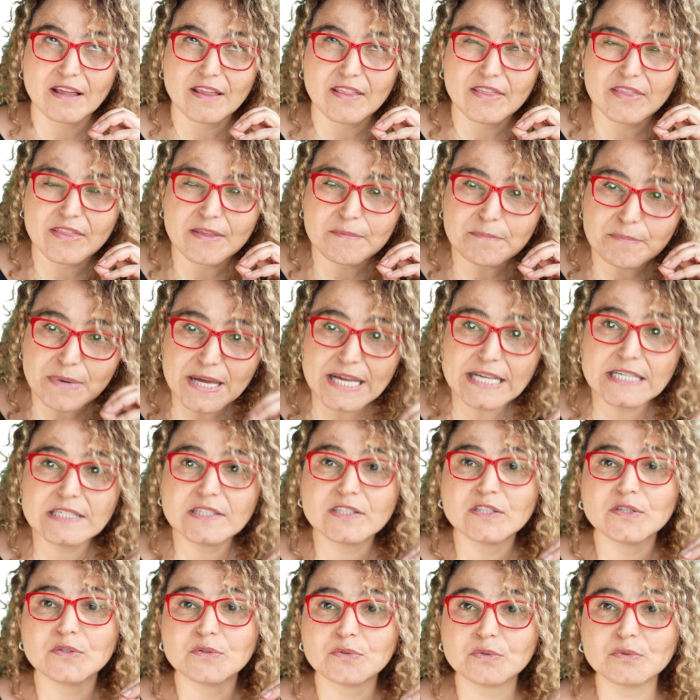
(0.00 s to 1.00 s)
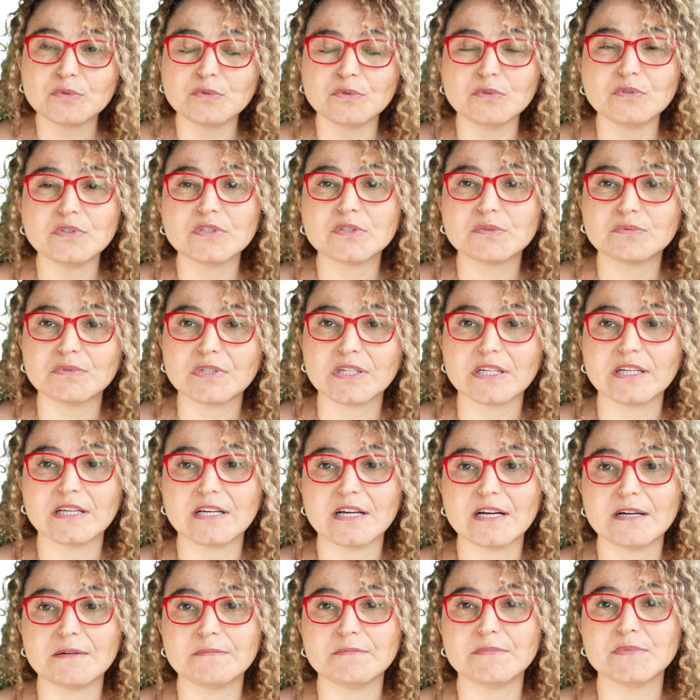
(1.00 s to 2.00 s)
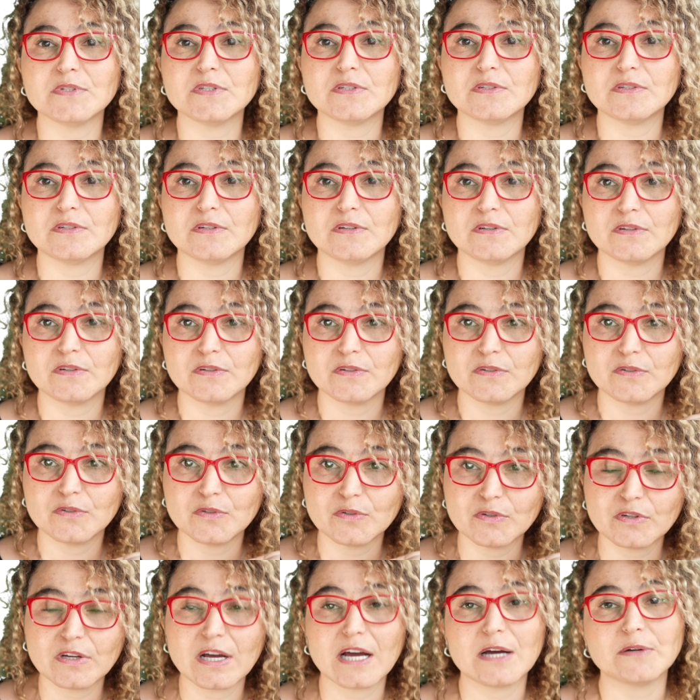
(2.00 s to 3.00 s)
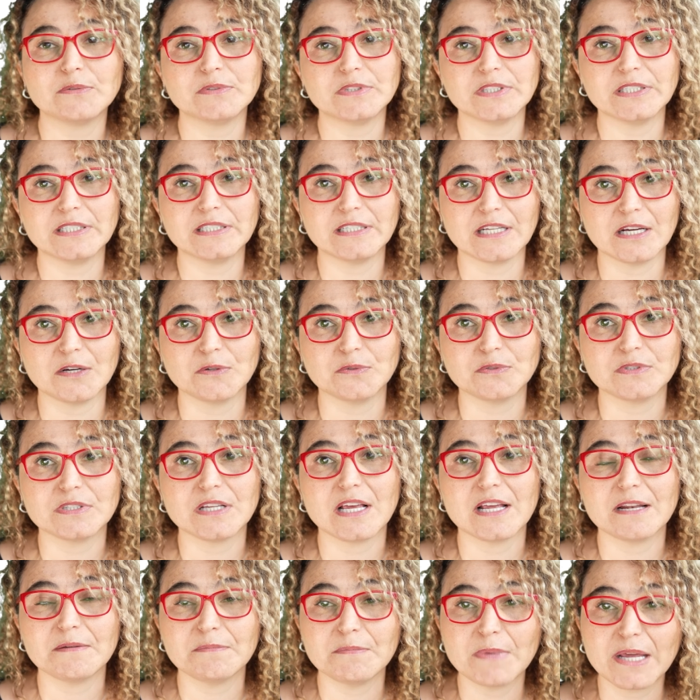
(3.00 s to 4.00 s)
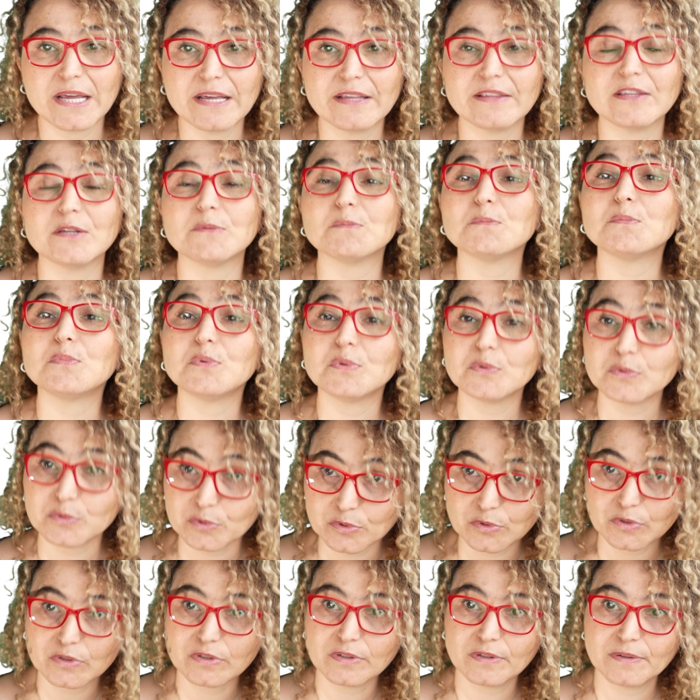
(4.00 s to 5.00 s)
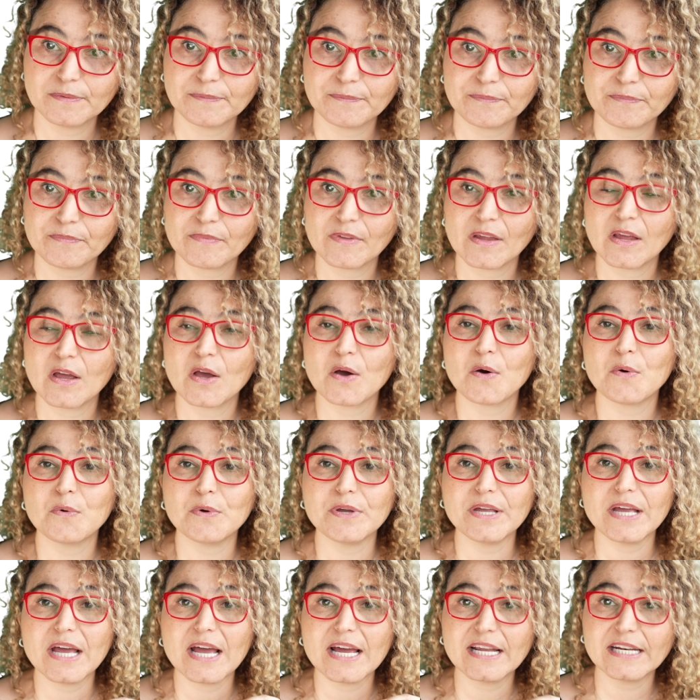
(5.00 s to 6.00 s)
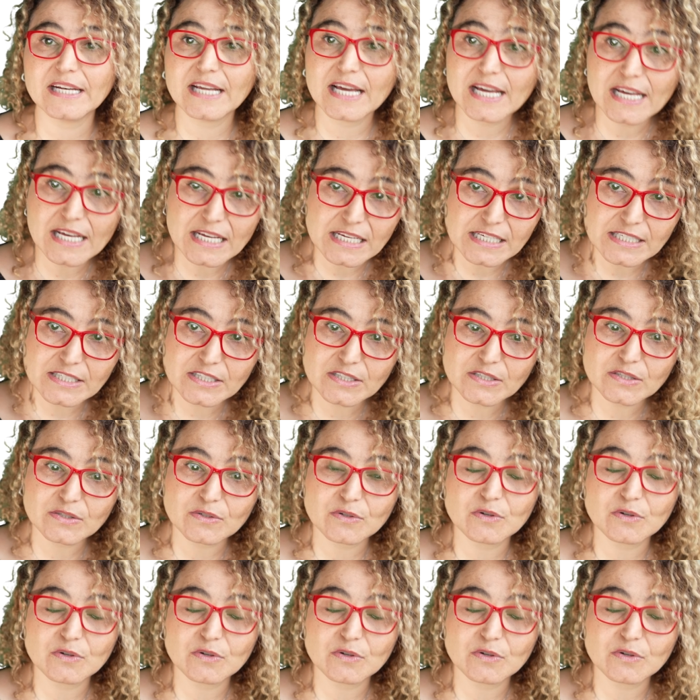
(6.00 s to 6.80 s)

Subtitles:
the basic rules when it comes to counting nouns and make them plural. We add s